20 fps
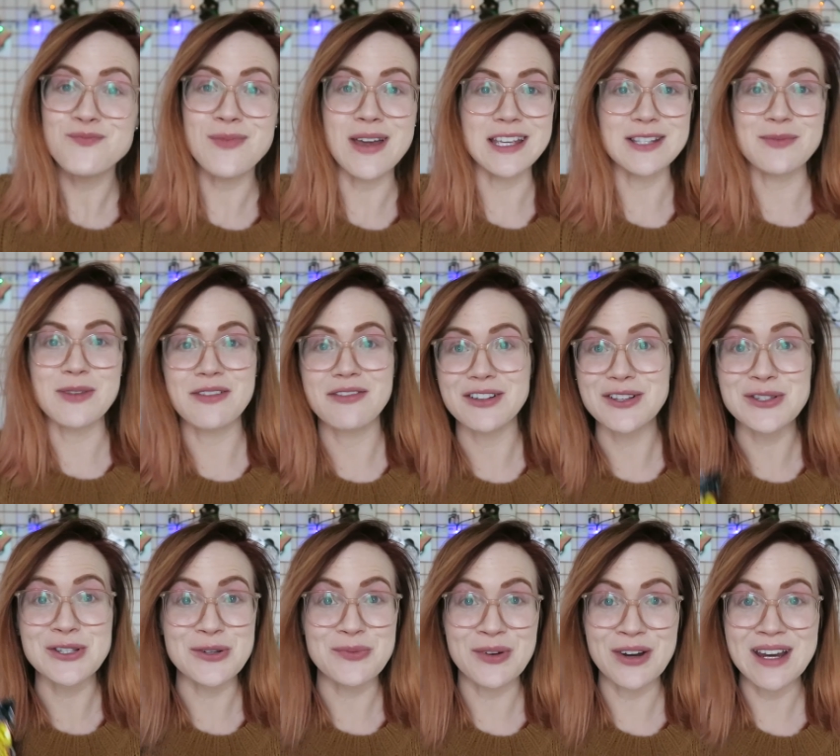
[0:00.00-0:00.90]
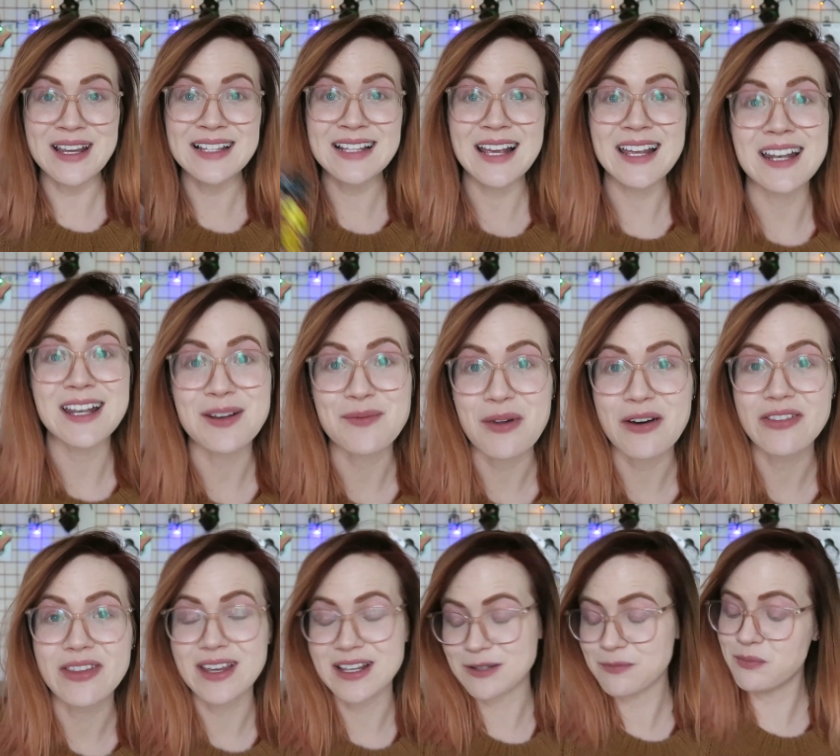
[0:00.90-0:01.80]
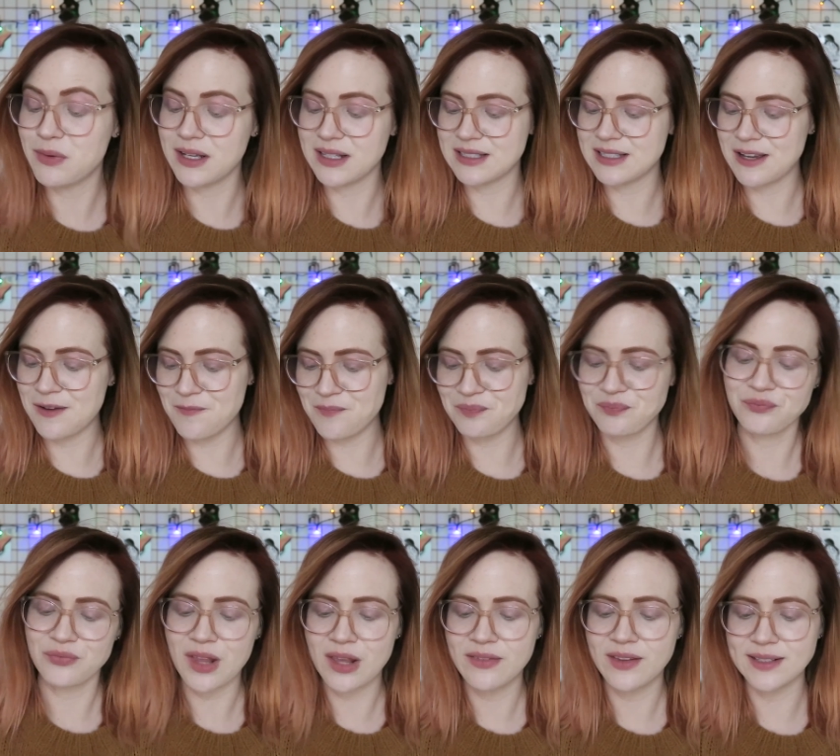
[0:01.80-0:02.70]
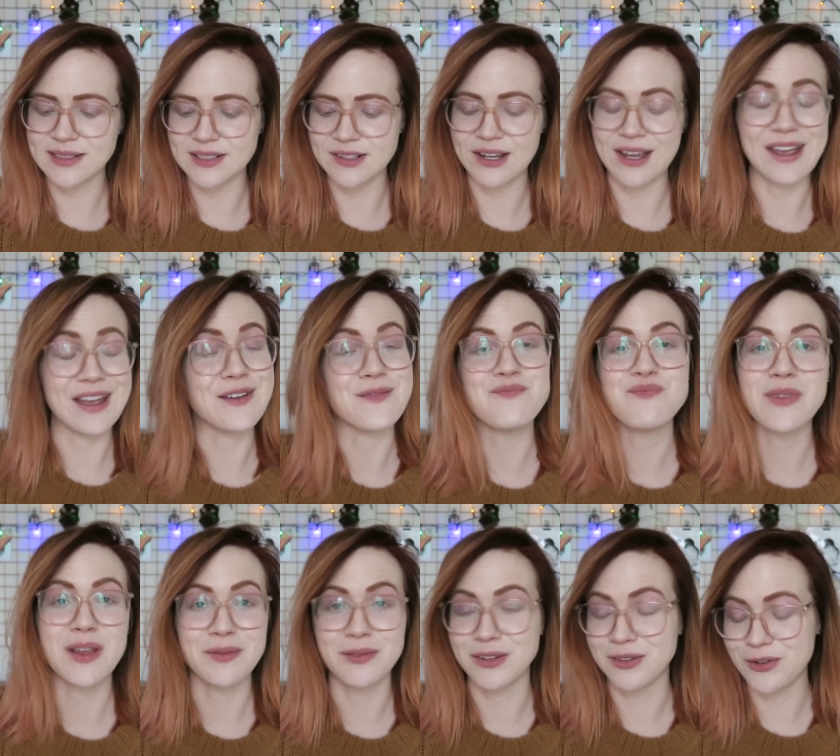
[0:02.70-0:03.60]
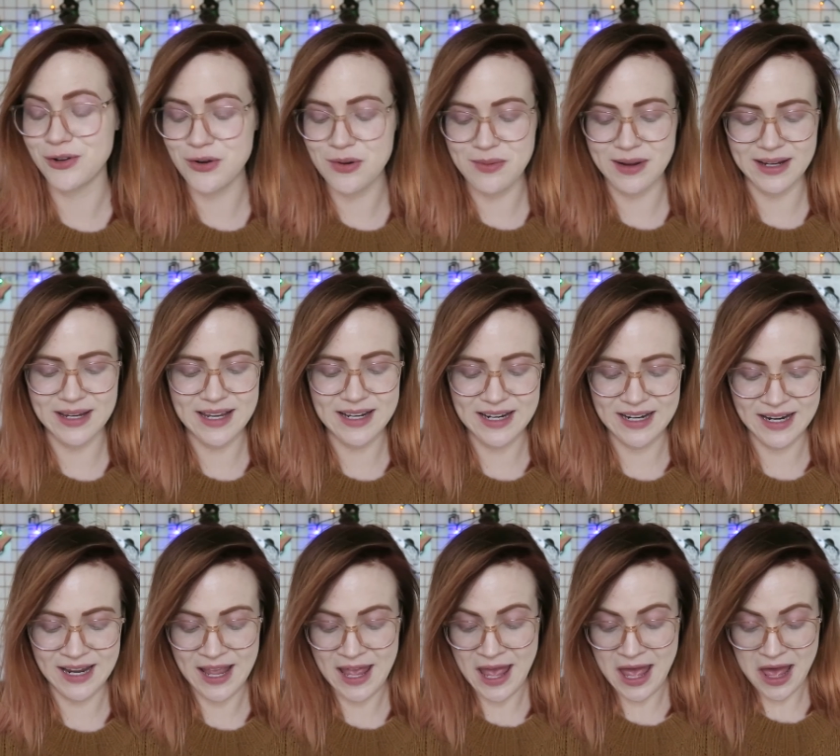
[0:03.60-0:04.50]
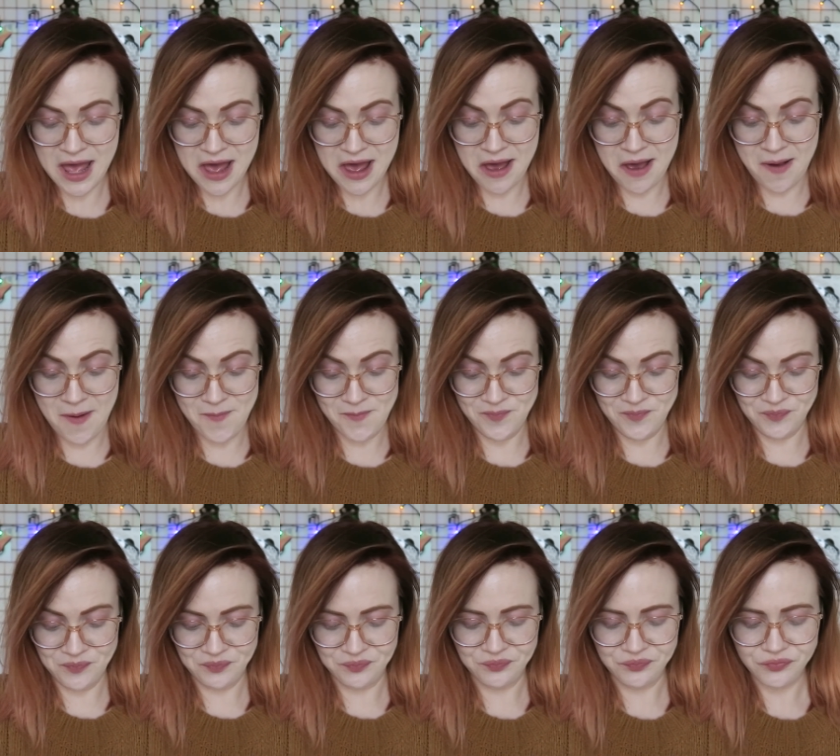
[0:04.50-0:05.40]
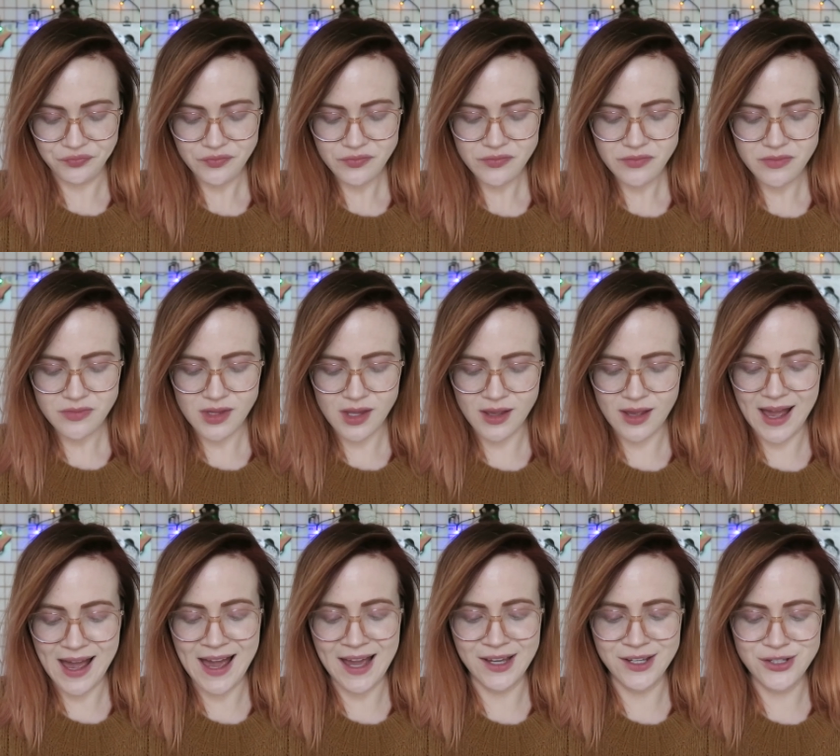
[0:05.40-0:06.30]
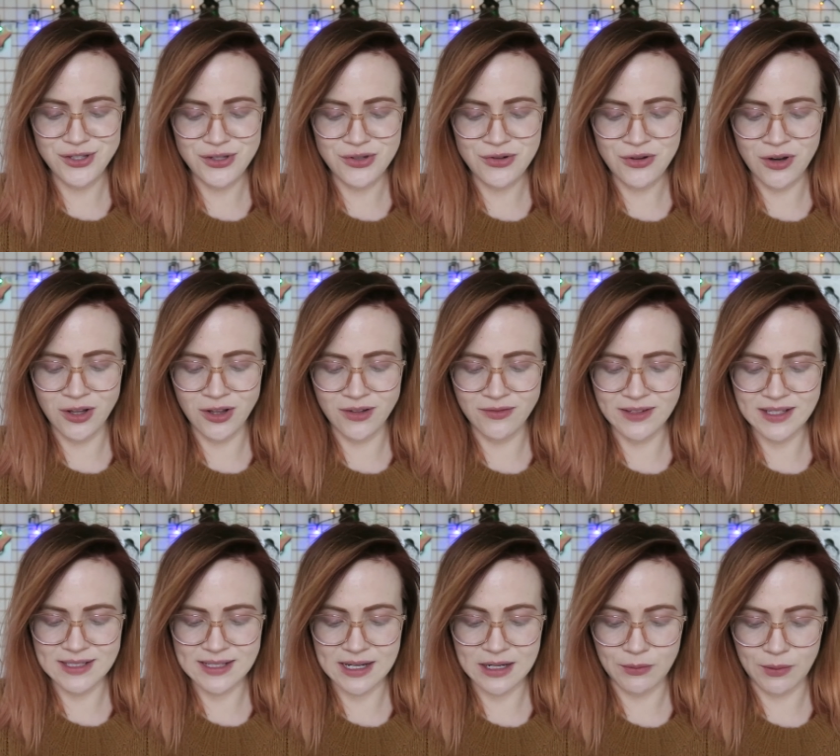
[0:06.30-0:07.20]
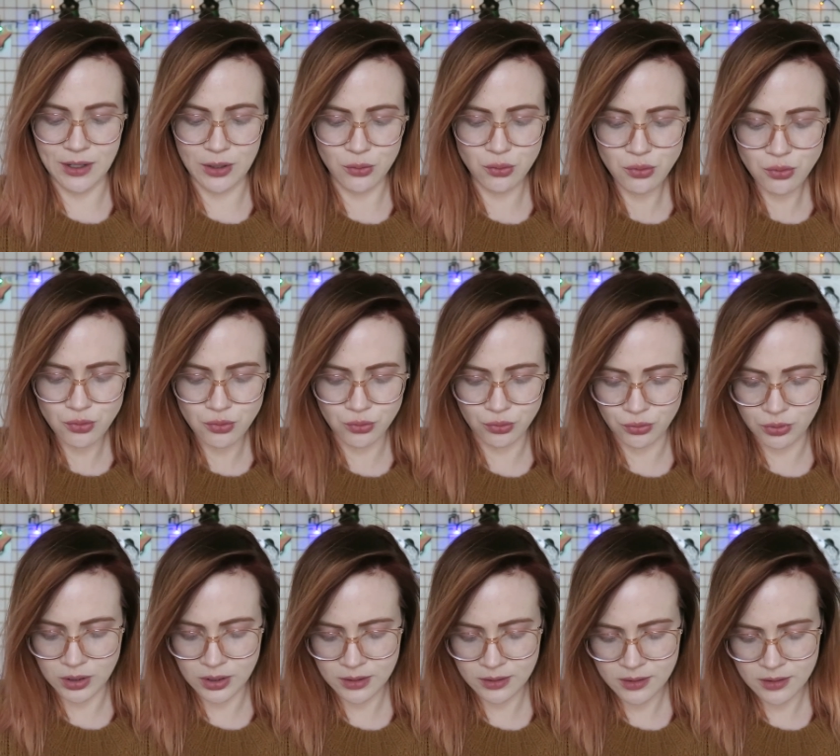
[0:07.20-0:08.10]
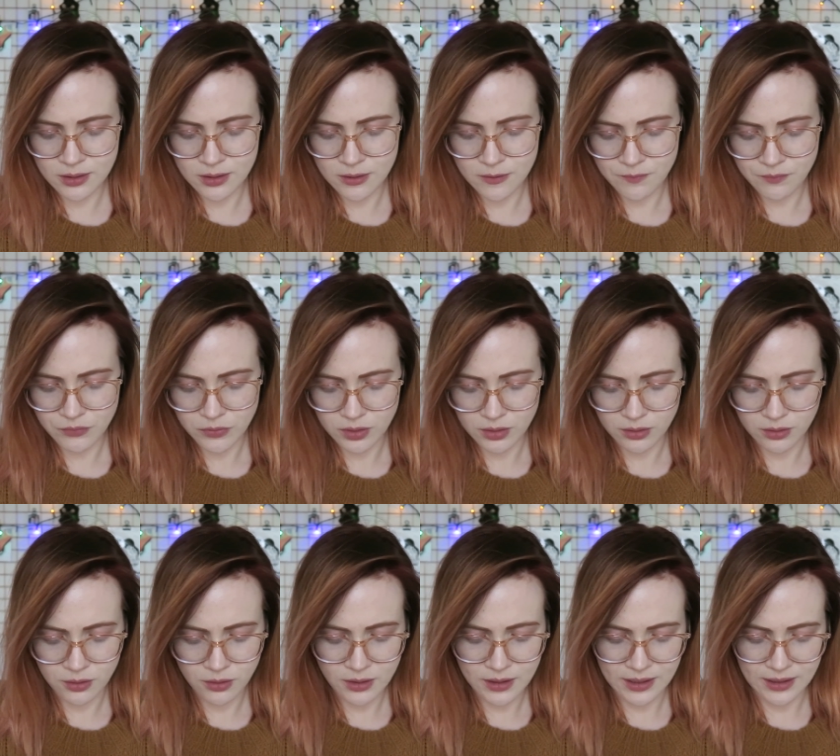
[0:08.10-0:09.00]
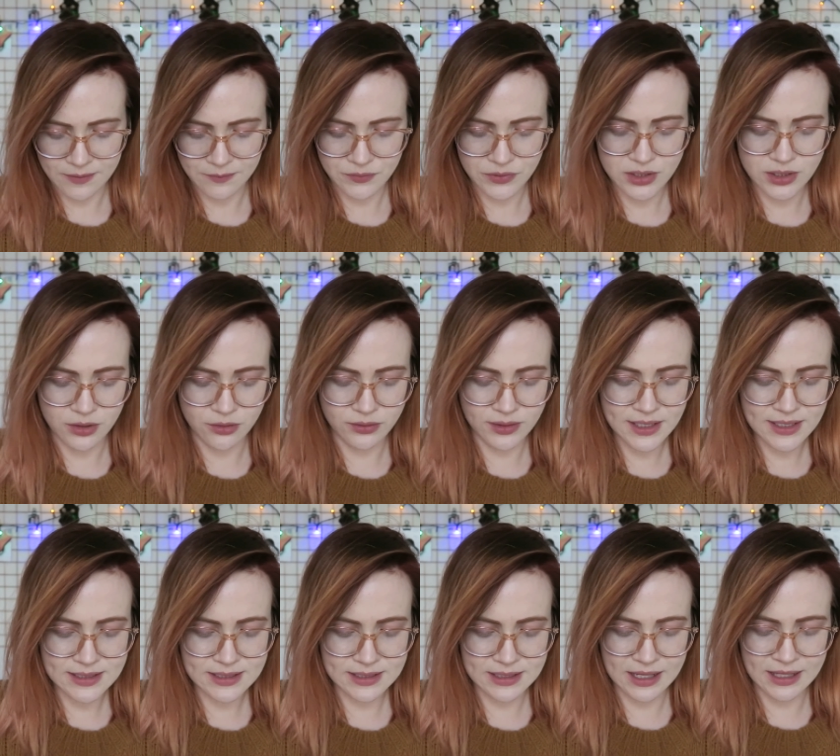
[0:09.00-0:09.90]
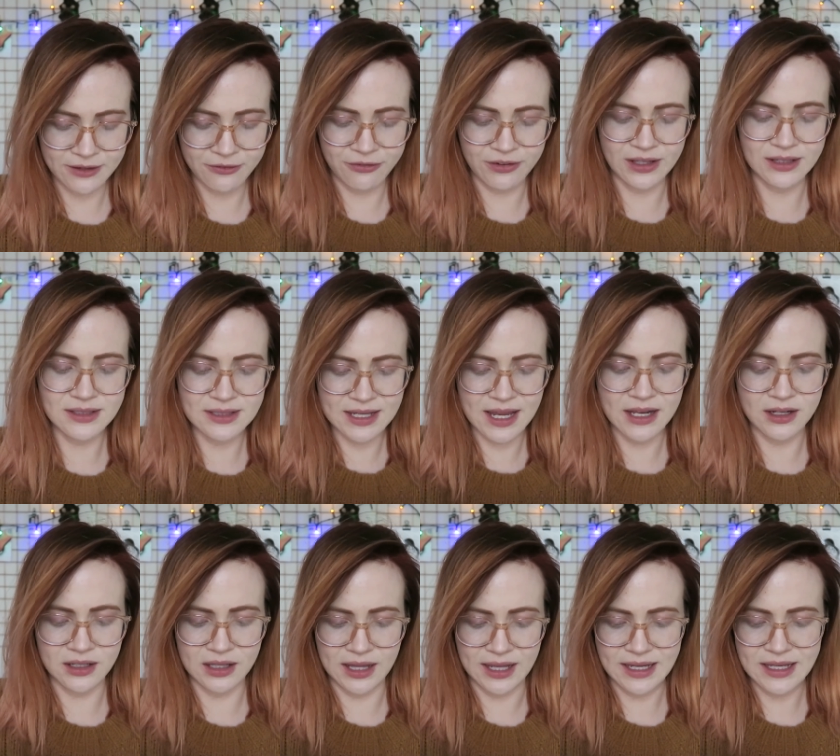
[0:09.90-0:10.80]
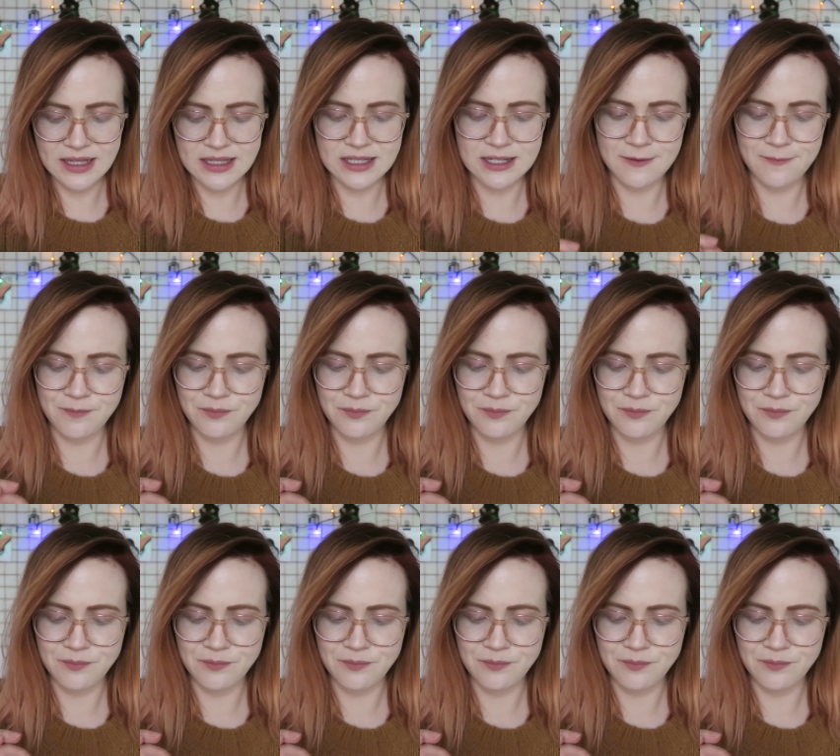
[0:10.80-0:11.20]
Makes me feel super excited about this, but that's okay. I'm not, who am I kidding? I knew all of this anyway. Ooh. Okay, so this, it feels kind of light,